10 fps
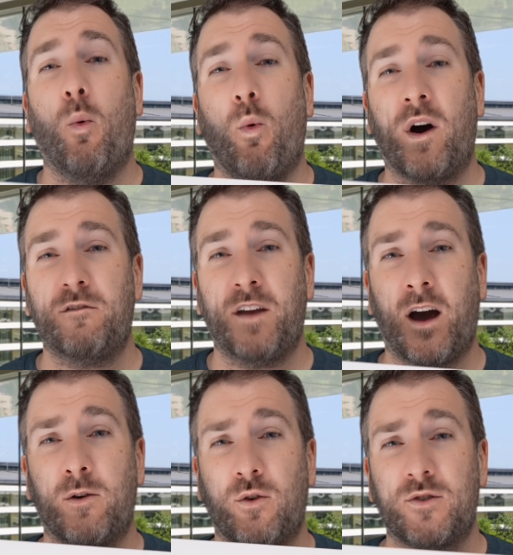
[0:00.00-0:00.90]
One thing
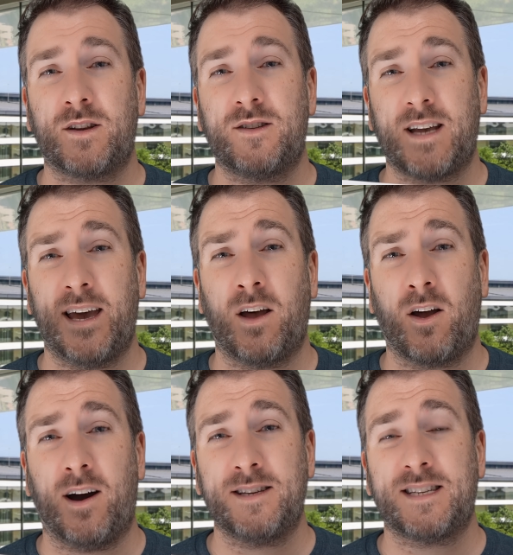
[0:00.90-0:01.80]
I would also say though,
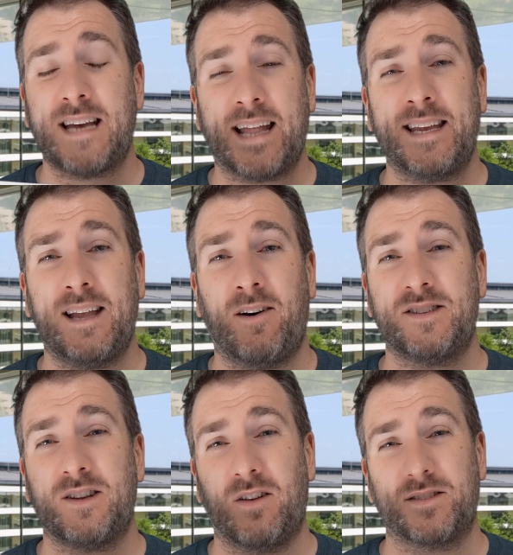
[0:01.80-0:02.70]
guys, sadly there are
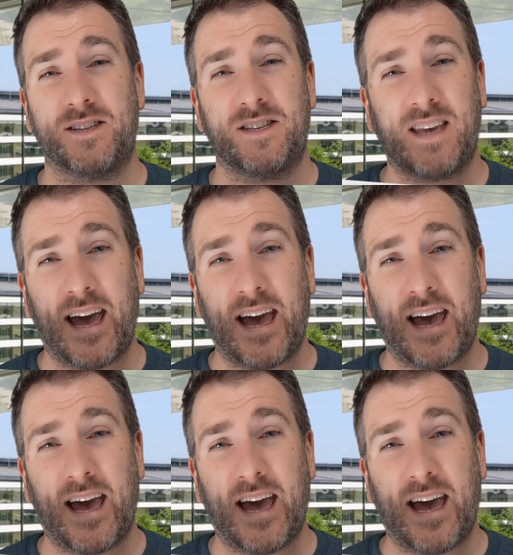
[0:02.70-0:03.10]
still lots of